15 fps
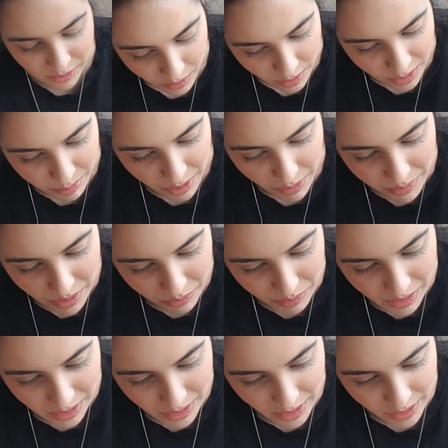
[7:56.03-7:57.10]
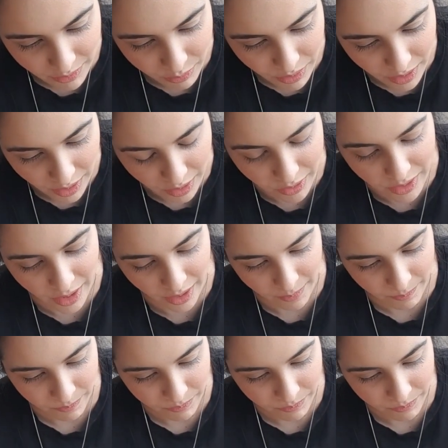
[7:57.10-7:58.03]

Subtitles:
It's probably the receipt of when, oh yeah.